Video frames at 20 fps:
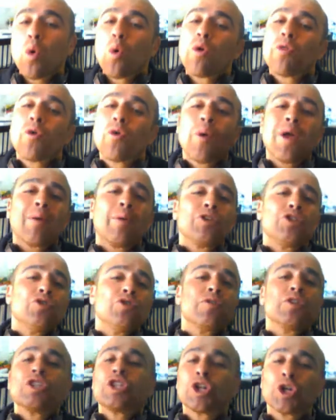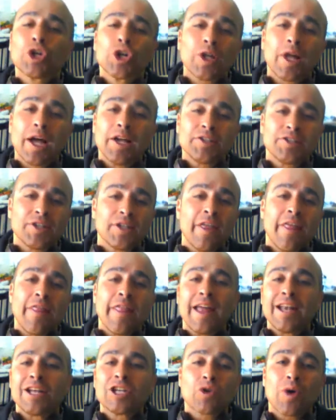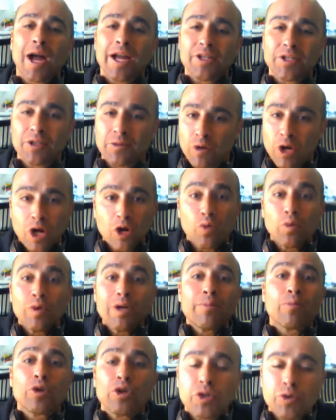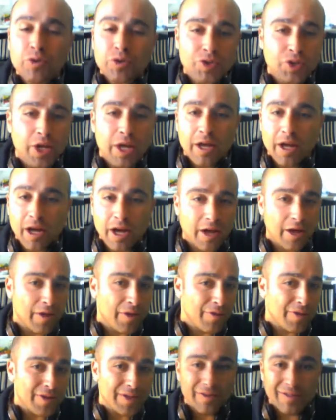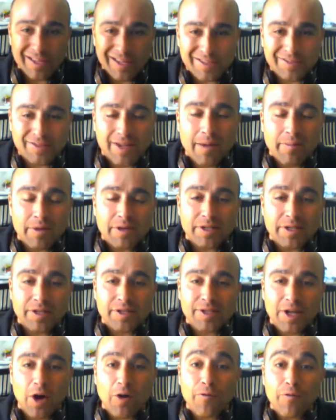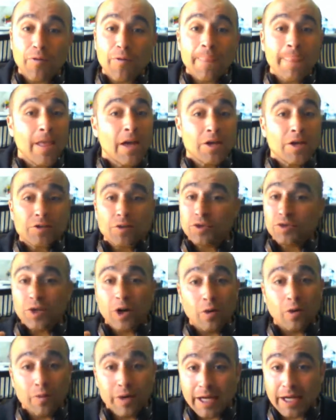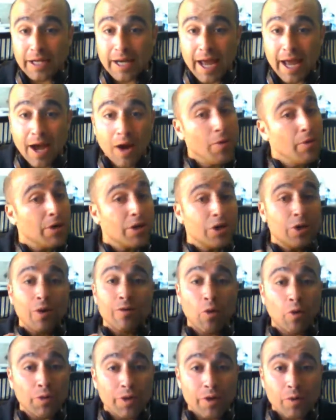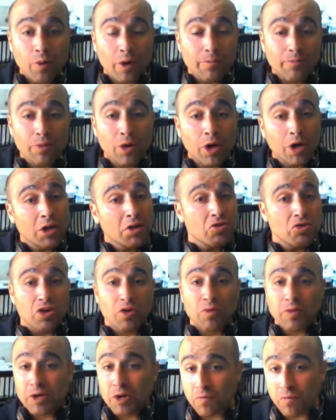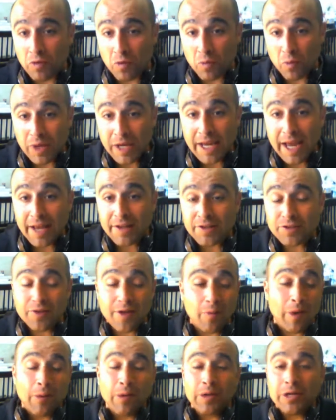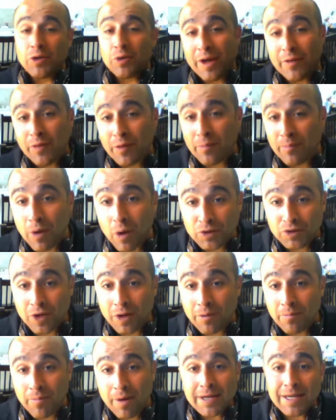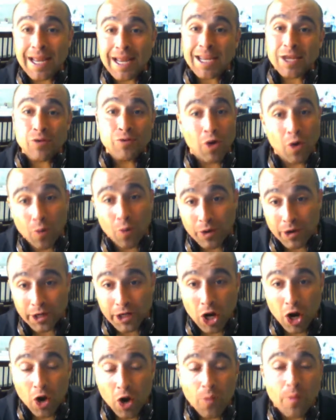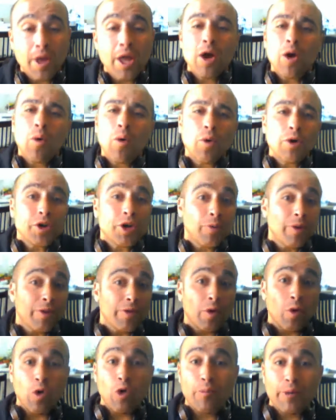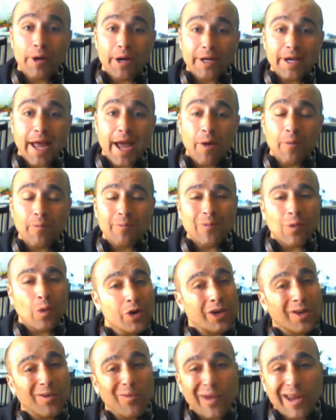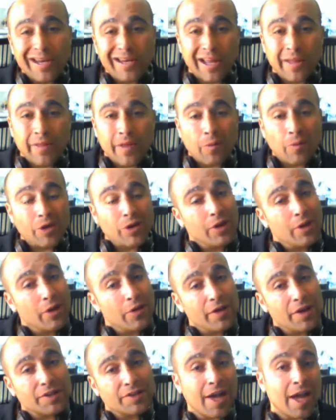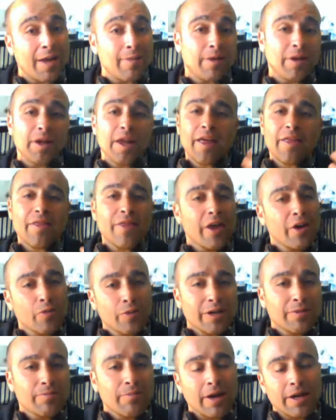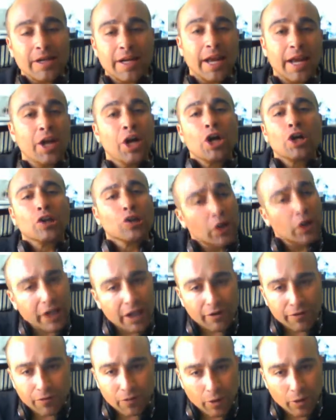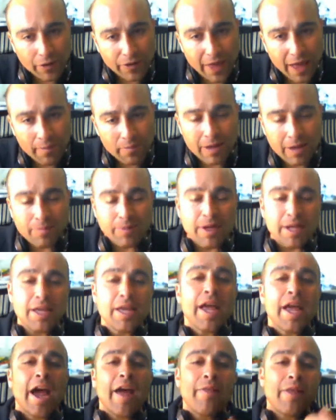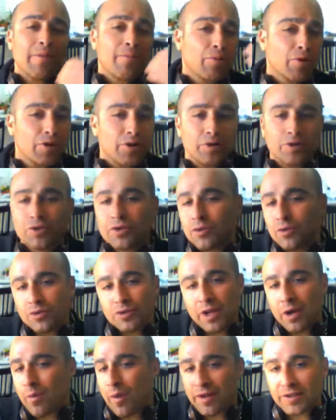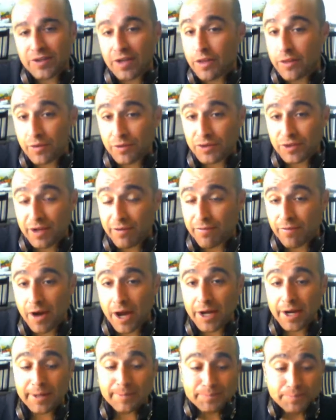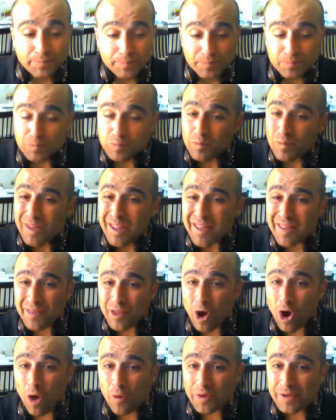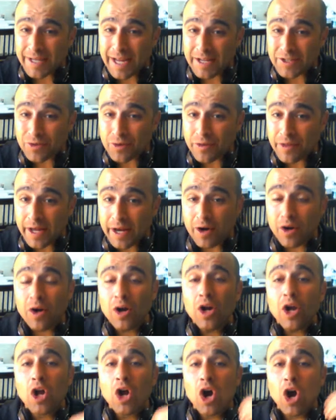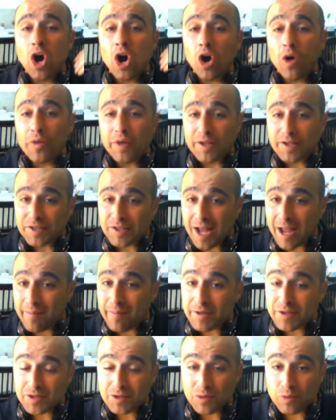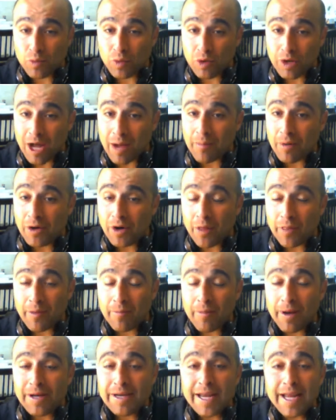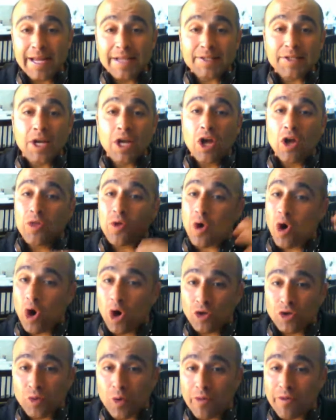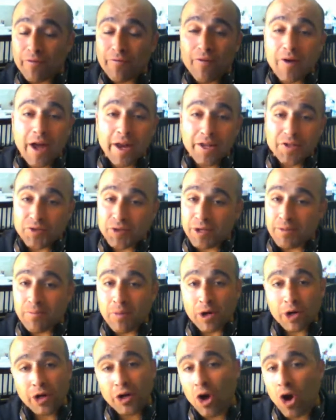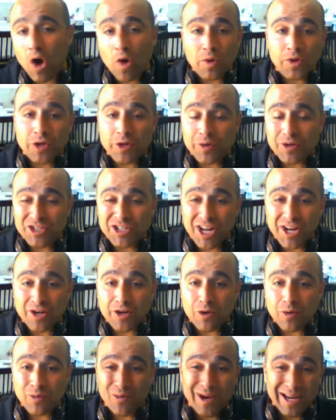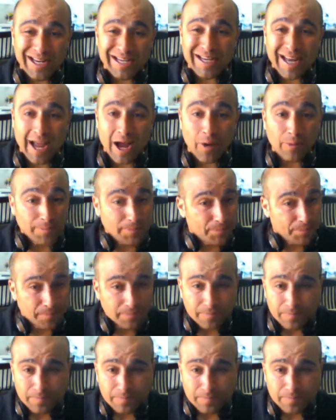or the way in which you've internalized it and then tried to reproduce the assignment itself. So start reading now. You have only one book. You can read over the weekend, so that way when you get the post on Monday, you know where to go. Or you can read the whole book now, you can wait, and then when you hear the assignment, then read Monday, looking for what that may be, and then produce Tuesday, Wednesday, Thursday, Friday. All the dates are there. All the assignments will come out on the Mondays. They're all due on the Fridays. You can mark it all in your agenda right now.